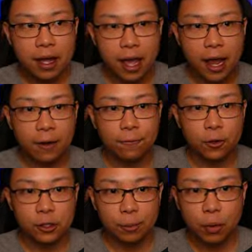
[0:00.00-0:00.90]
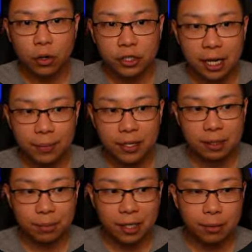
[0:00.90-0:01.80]
And for support champions,
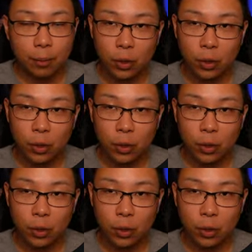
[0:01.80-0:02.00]
minimum,